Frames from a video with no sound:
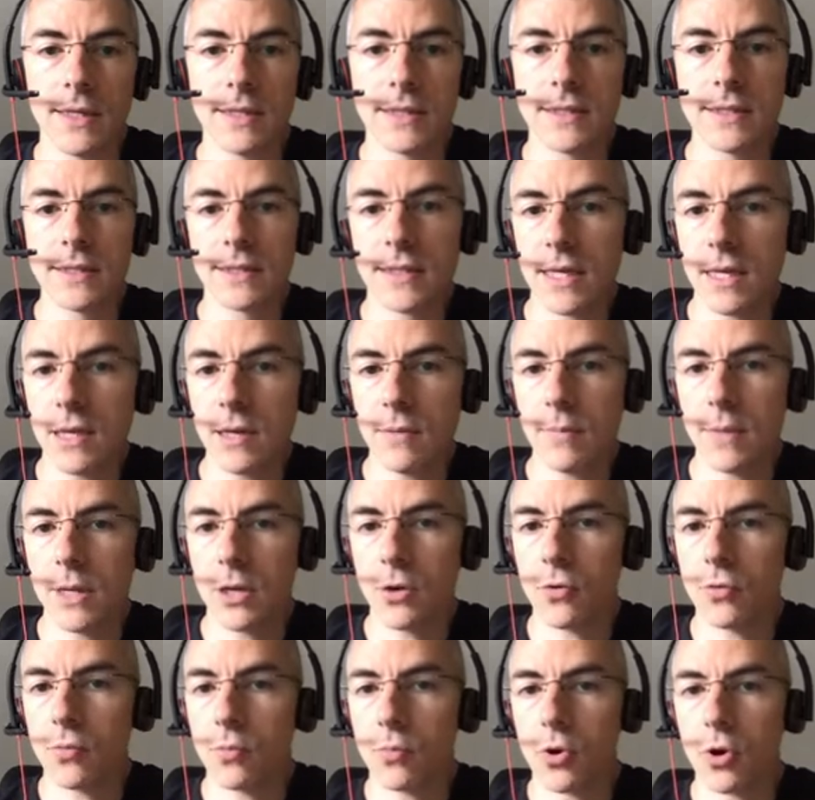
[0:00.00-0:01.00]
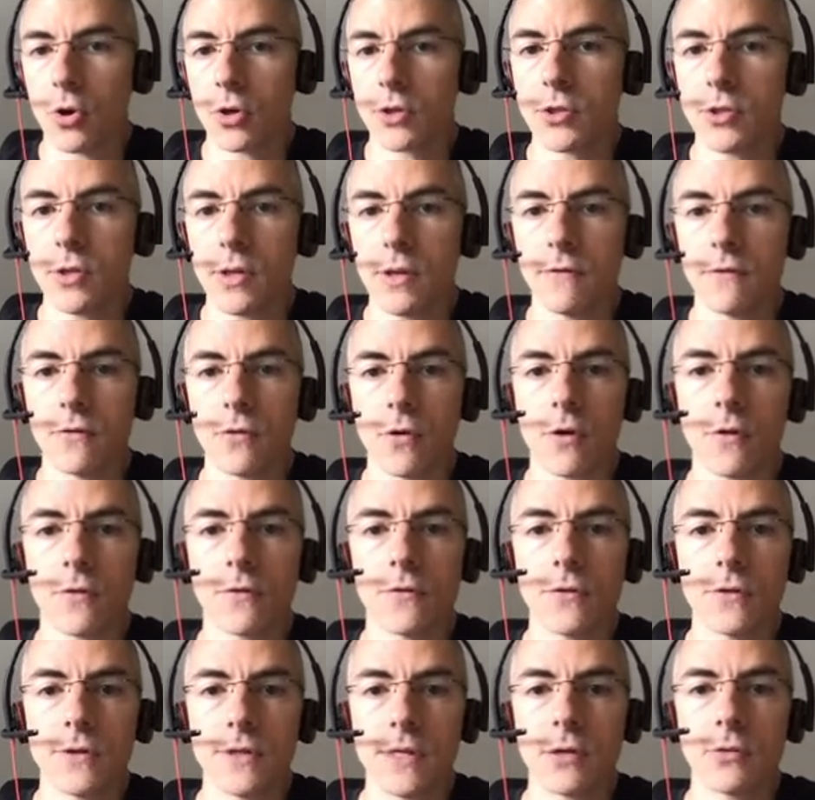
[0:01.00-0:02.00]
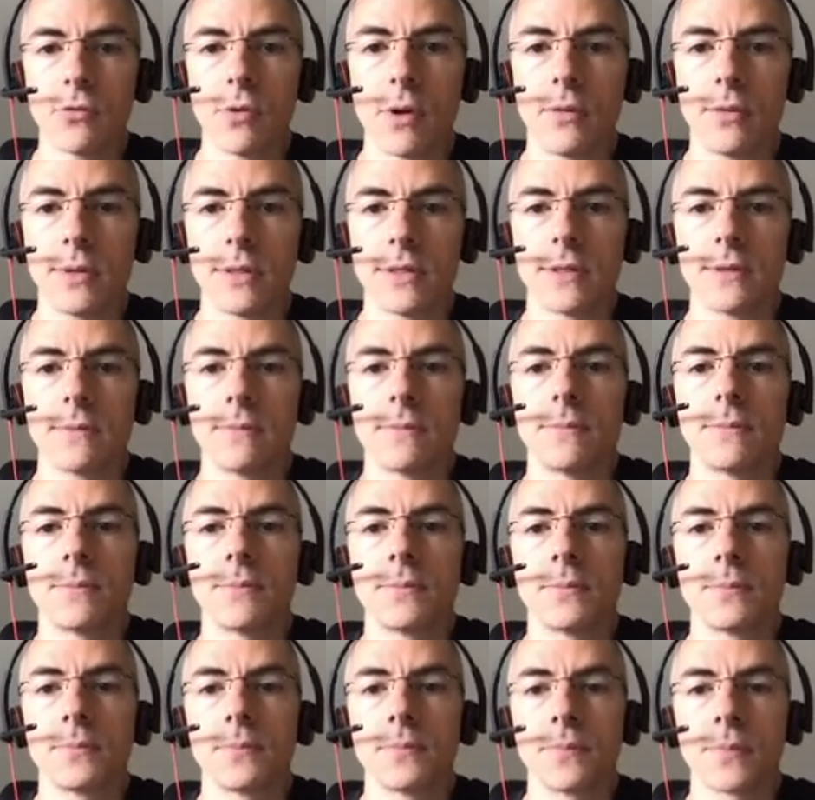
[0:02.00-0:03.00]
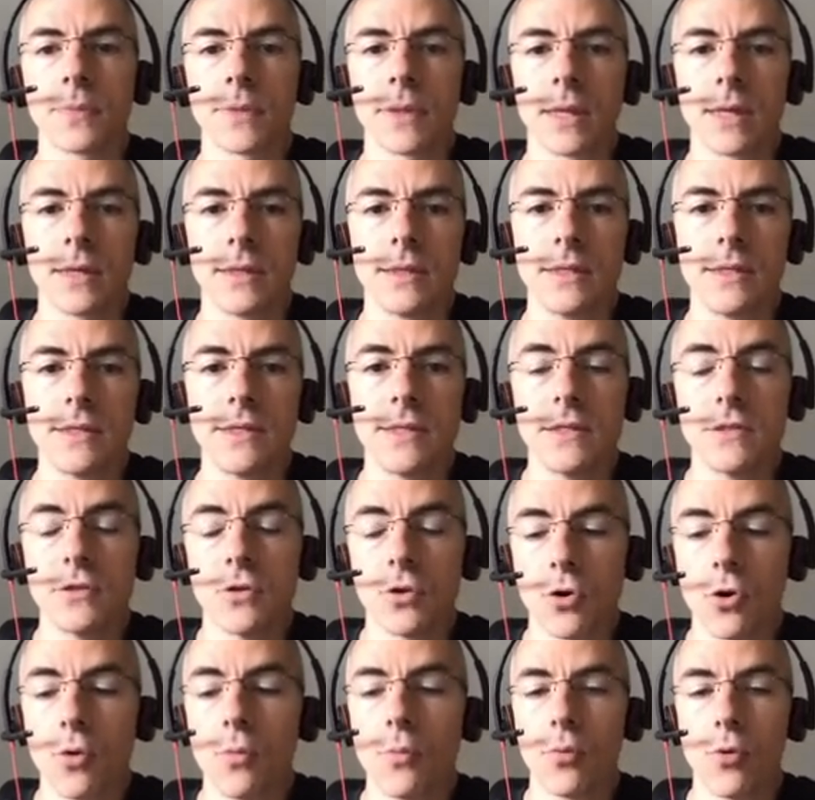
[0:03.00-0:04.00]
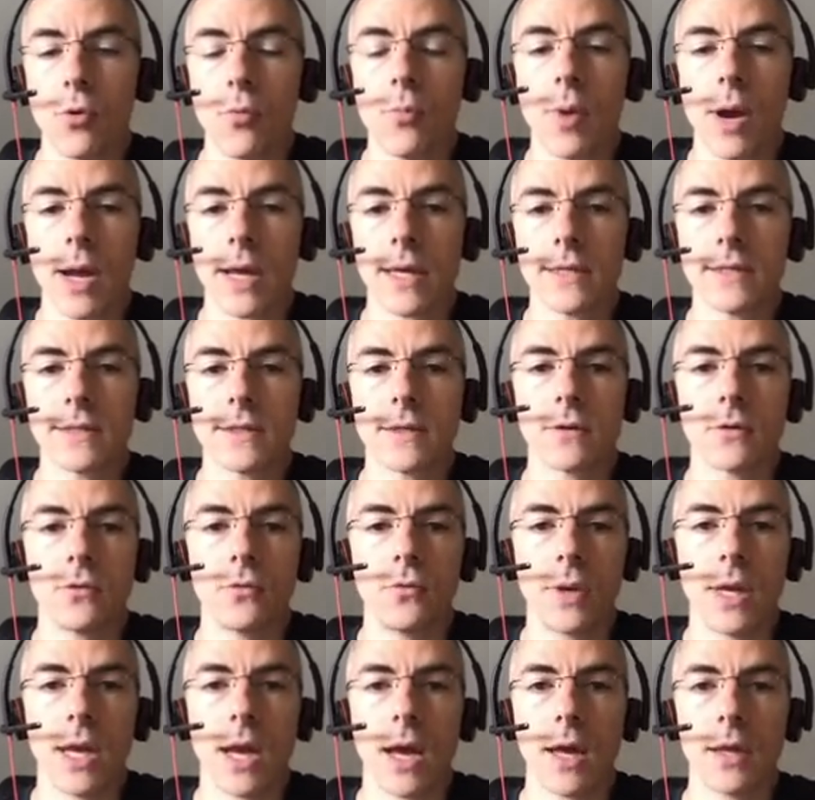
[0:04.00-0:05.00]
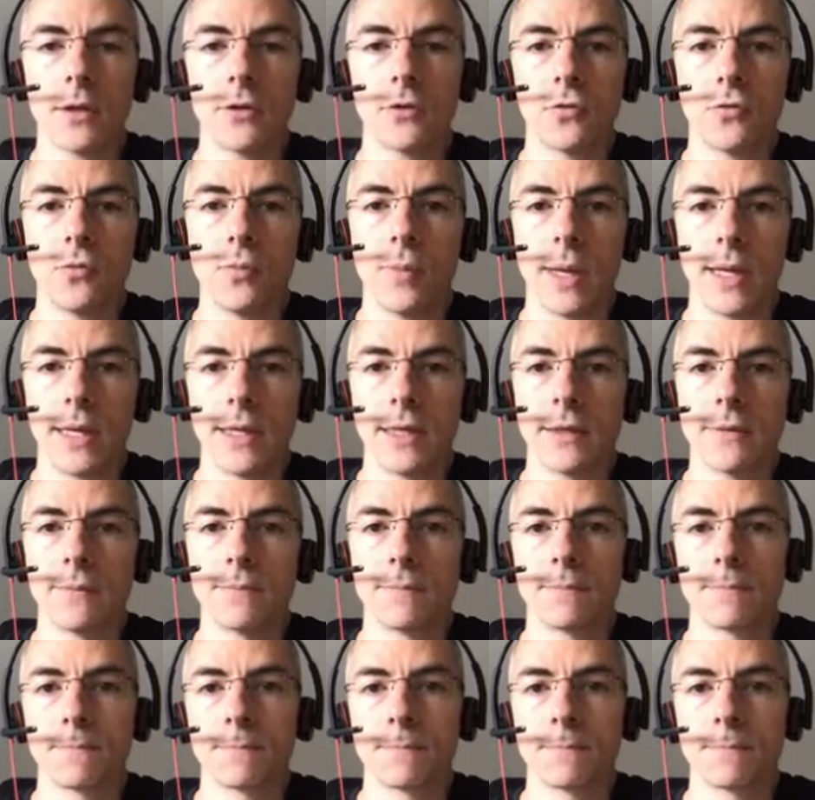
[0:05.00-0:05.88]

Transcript: it's still below BlockTree for fuzzy queries. This is the compromise we had to make.